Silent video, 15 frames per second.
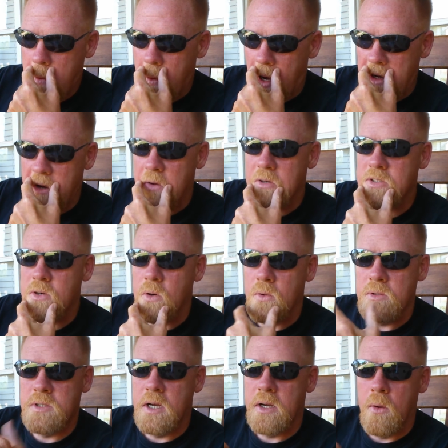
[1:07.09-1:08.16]
Well, I knew it was going
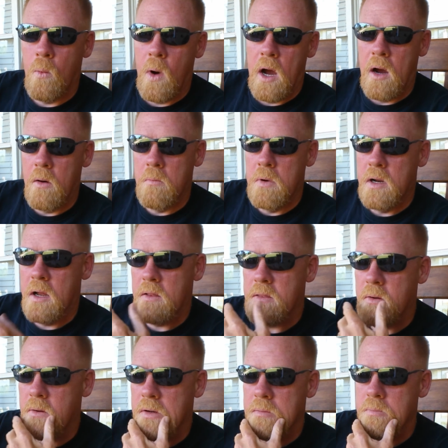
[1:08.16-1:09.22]
to take a while, but I
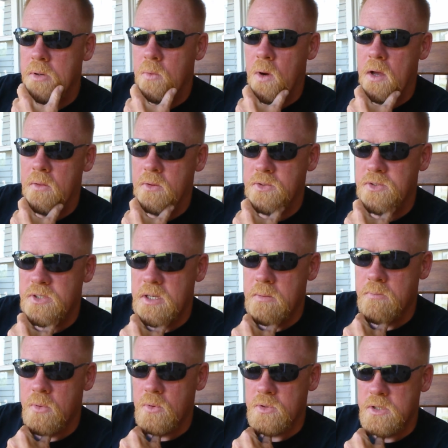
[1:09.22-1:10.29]
thought it'd be rather
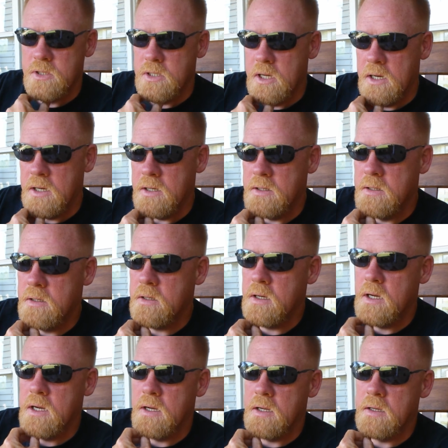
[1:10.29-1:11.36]
simple today,
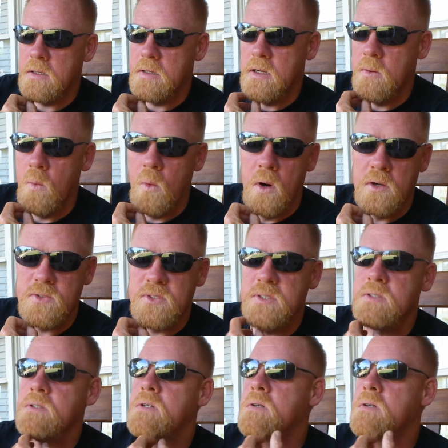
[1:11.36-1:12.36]
and it wasn't.